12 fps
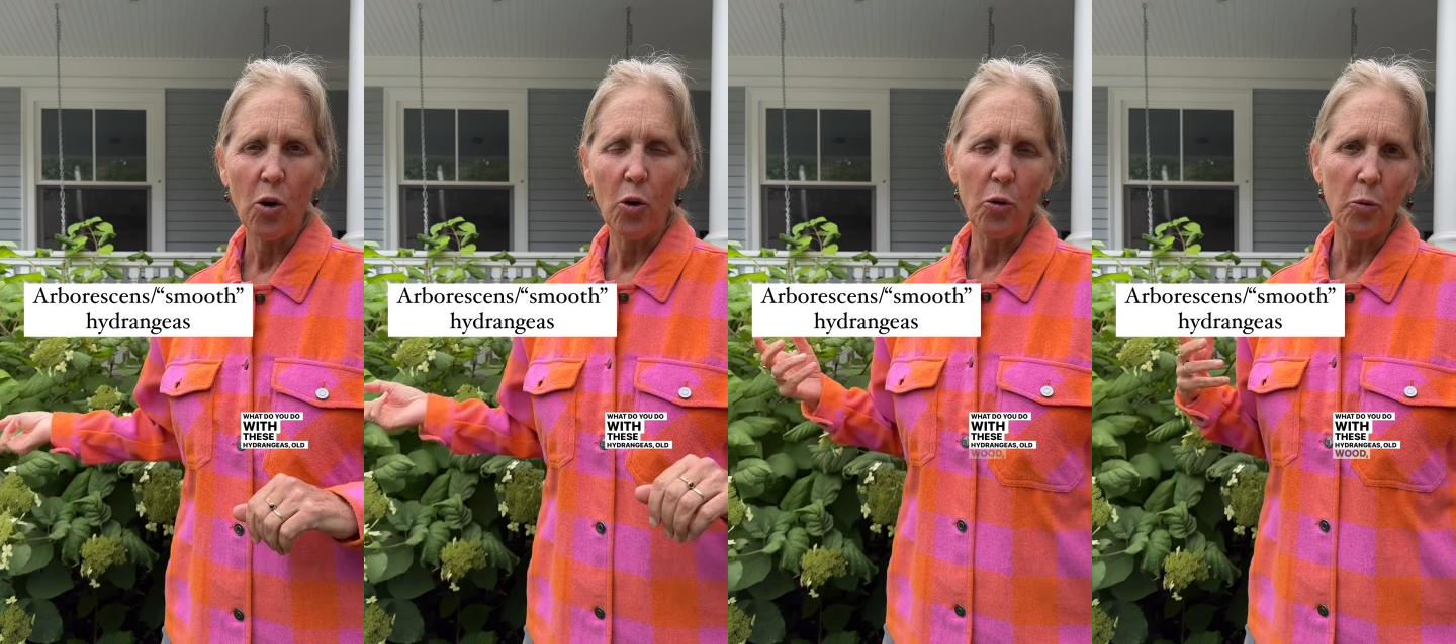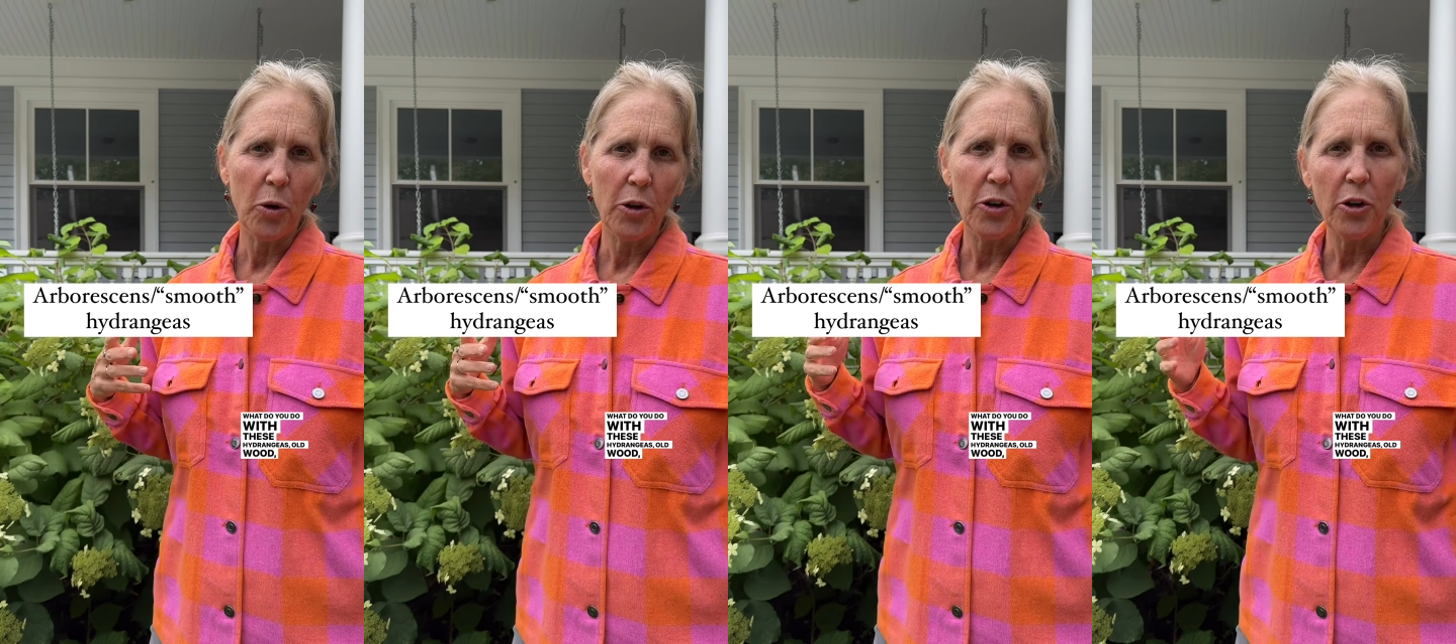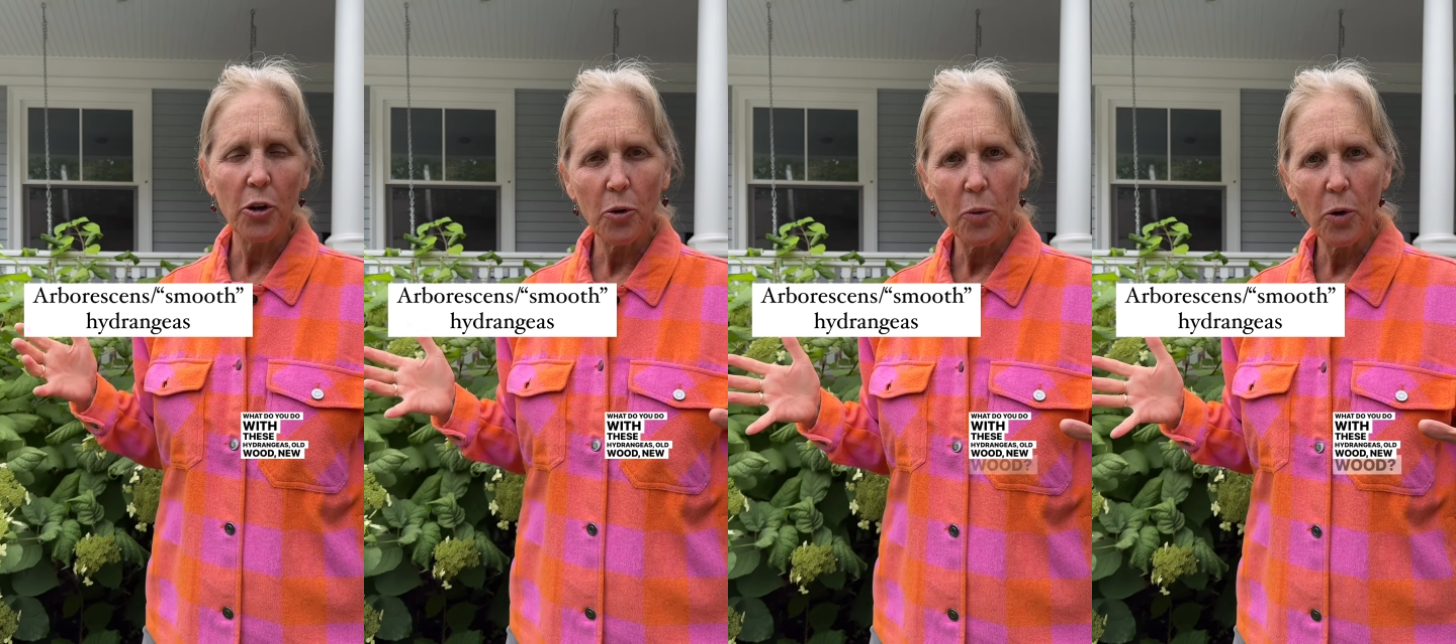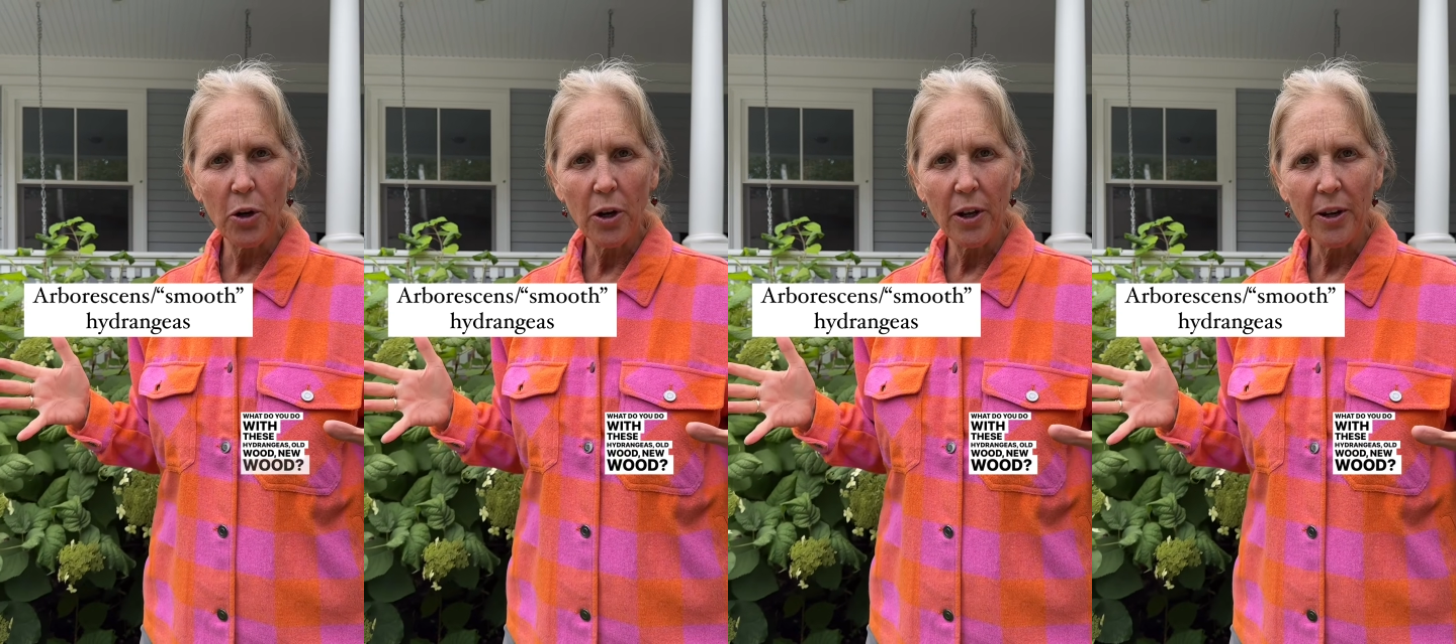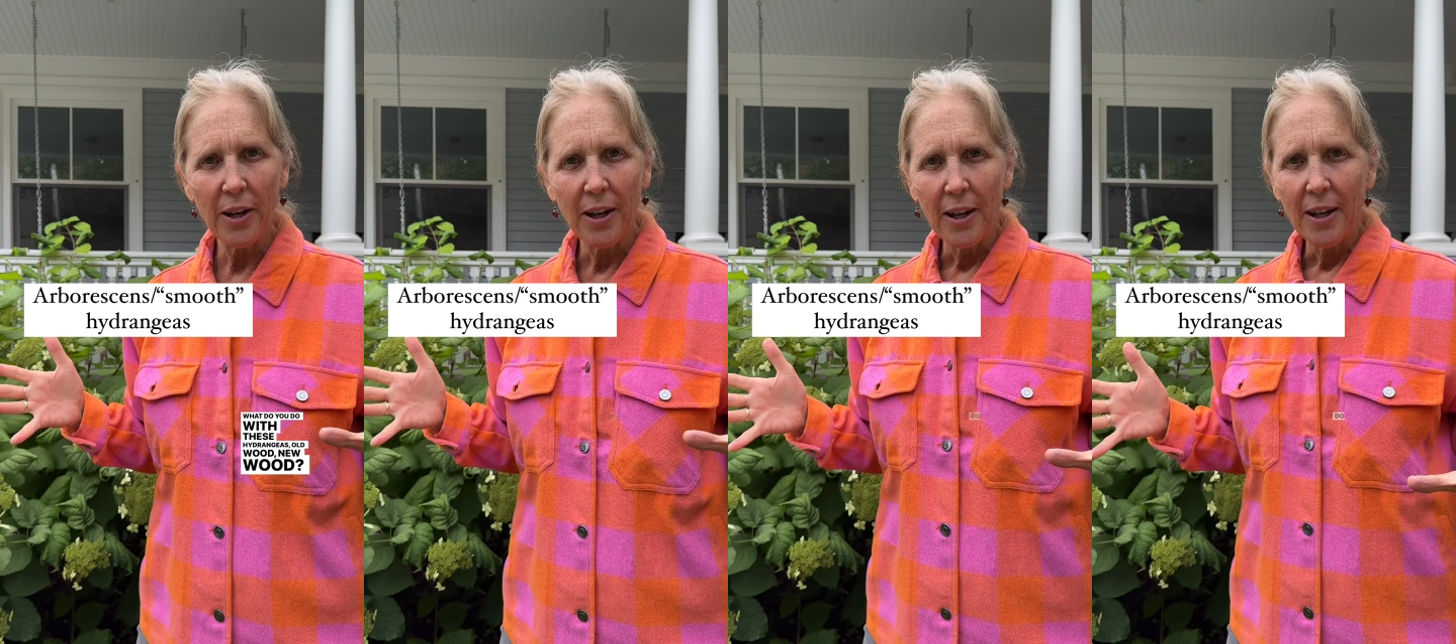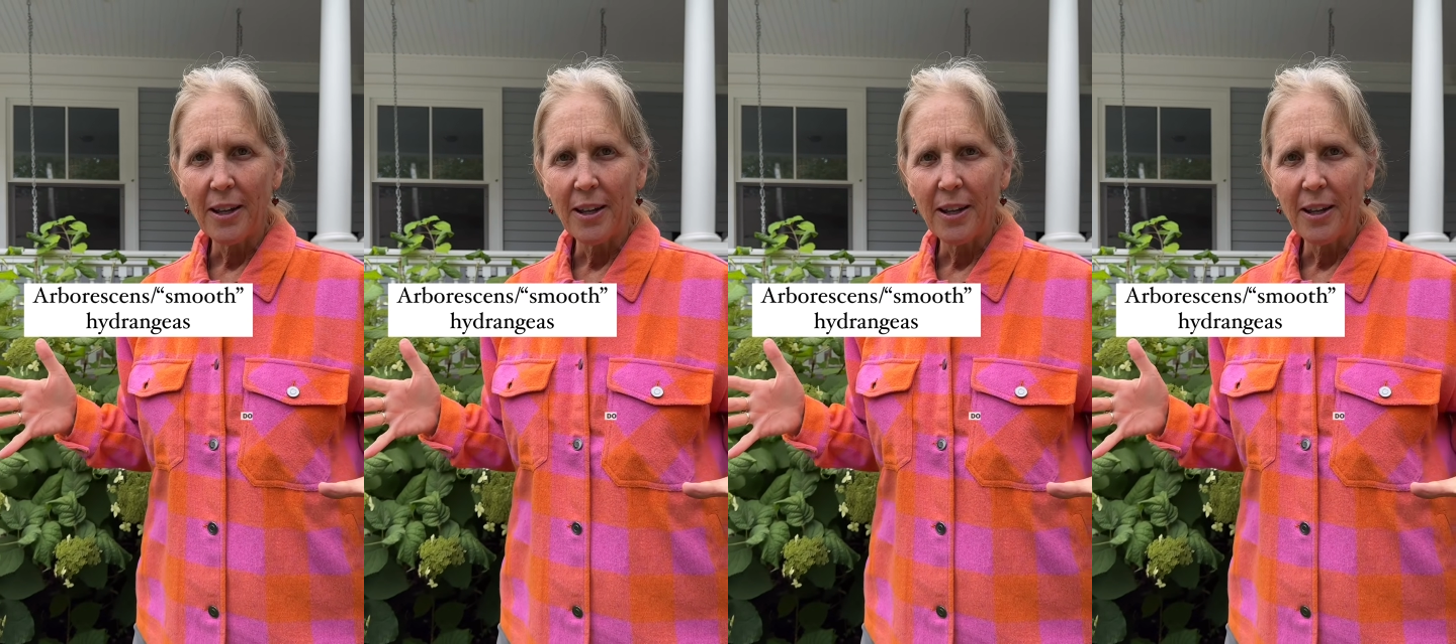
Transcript: Old wood, new wood?